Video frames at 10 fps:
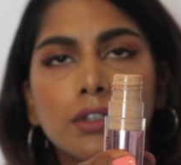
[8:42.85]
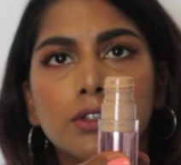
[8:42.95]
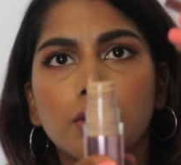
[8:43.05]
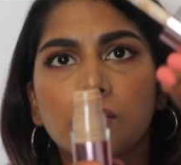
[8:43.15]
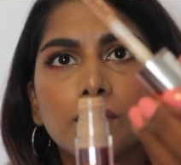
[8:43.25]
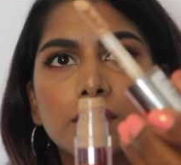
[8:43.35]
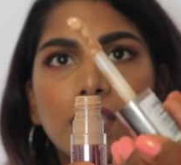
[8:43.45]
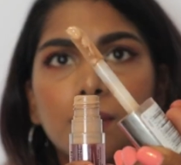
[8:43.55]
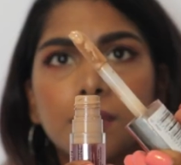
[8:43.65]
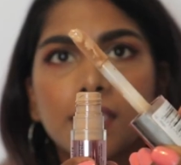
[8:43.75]
doe foot
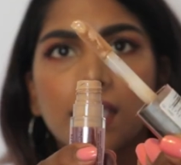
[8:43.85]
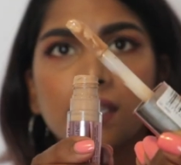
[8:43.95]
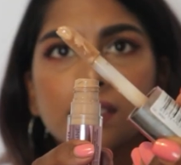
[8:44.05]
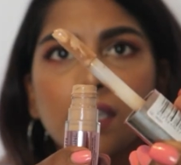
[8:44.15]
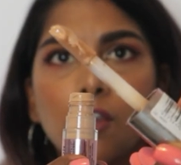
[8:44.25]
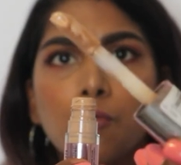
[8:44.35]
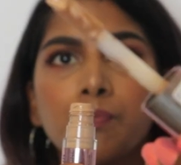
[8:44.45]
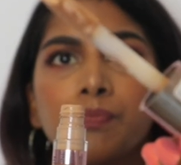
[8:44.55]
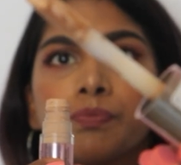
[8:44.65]
applicator.